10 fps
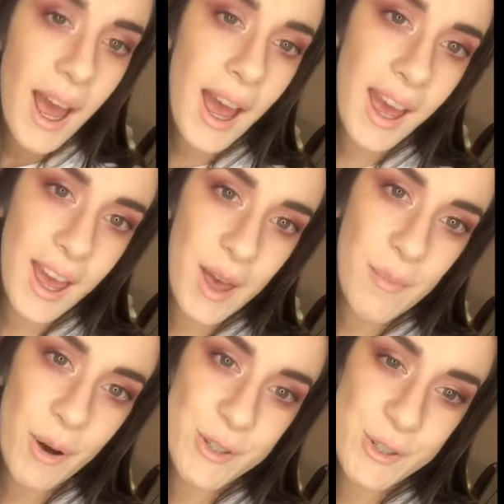
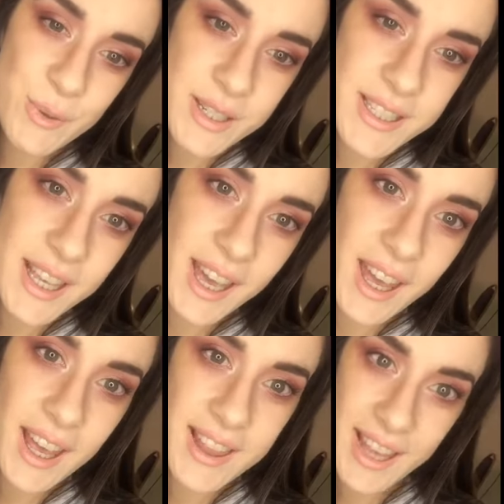I just want to
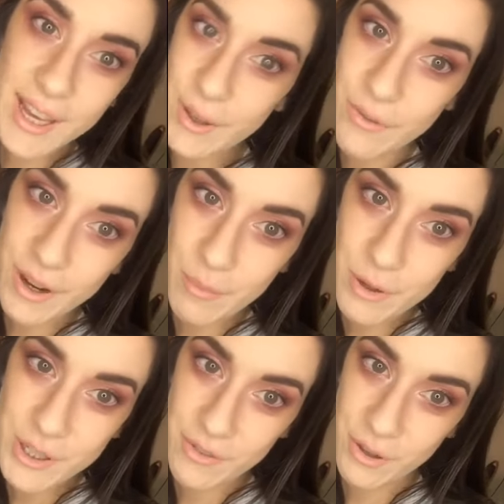say thank you very
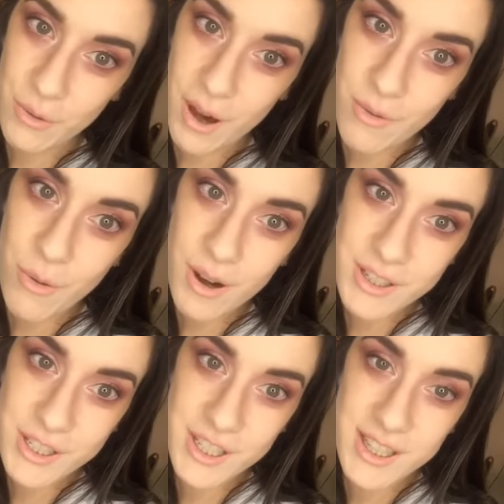much if you have
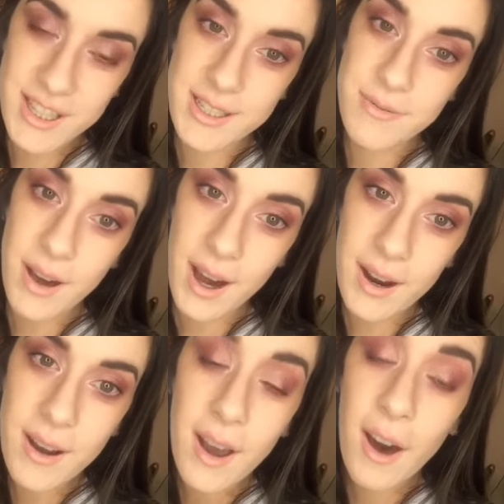watched this
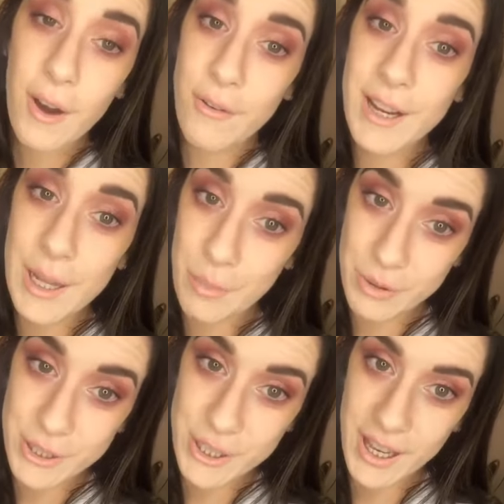far. I really
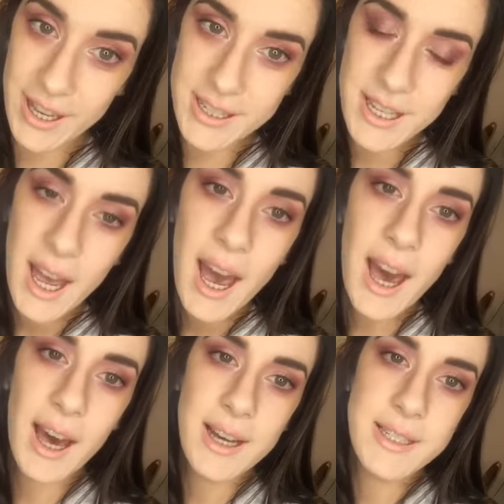appreciate it,
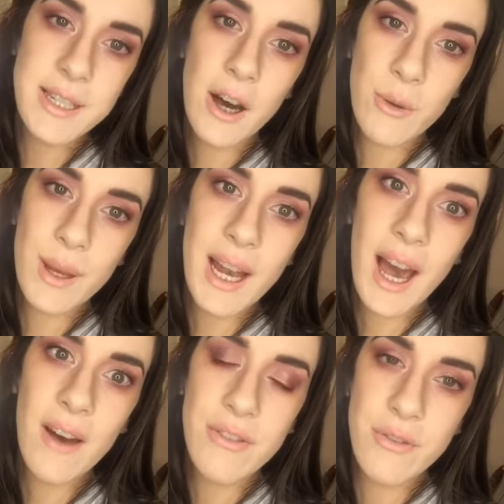and I will
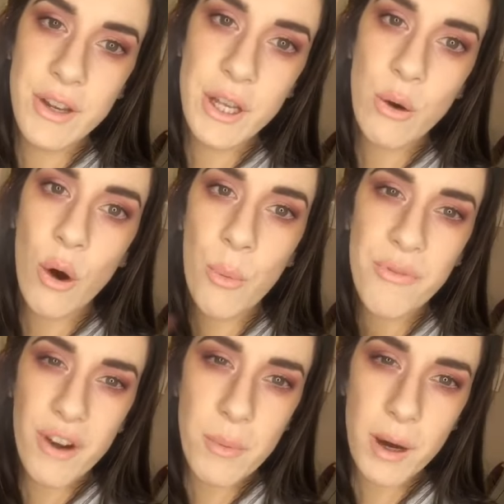have the video up
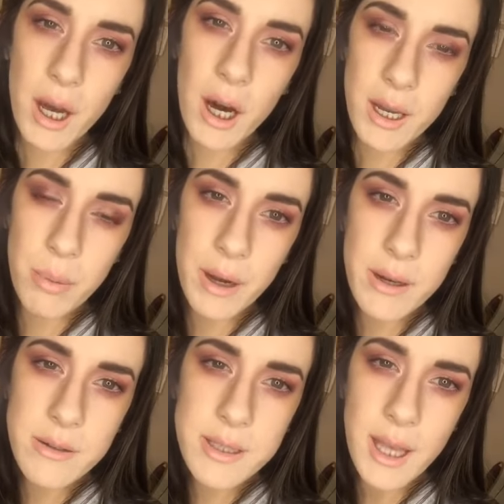for my
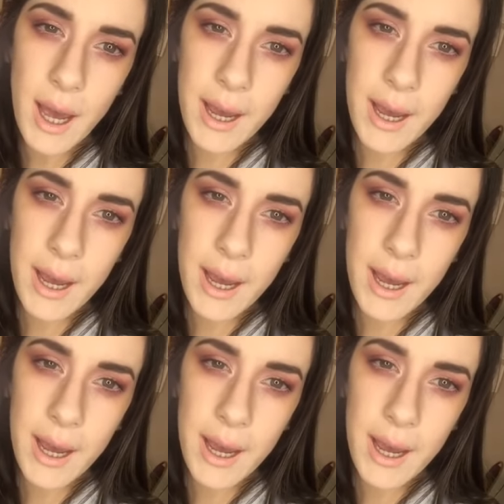eyebrows